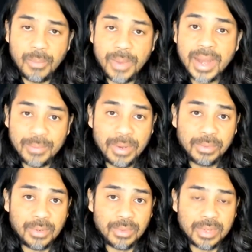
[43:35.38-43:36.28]

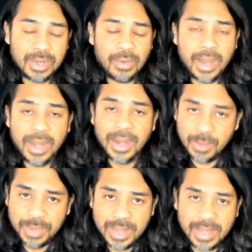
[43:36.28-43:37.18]
Maluso, General Araka
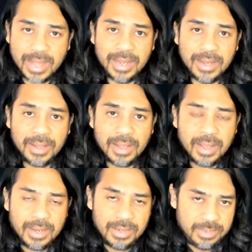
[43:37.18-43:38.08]
Media,
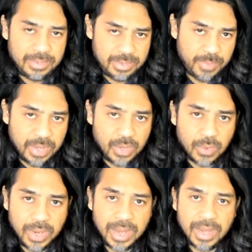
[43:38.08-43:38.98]

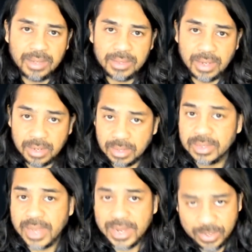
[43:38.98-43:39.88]
video net, the North
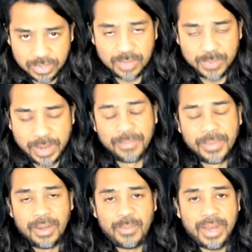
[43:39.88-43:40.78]
Sato Shiba.
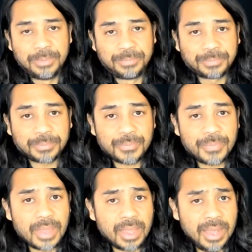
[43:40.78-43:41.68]
Hopa.
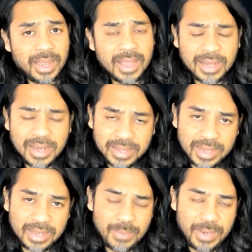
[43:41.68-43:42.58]
The creation and
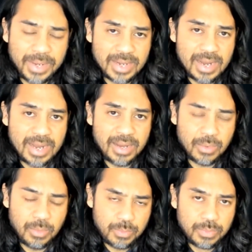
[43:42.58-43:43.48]
Sassabri is a
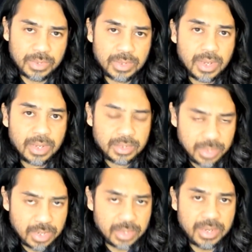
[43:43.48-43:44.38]

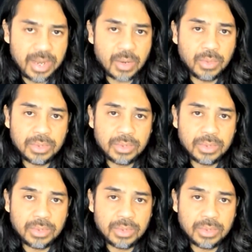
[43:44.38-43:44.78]
good Tekus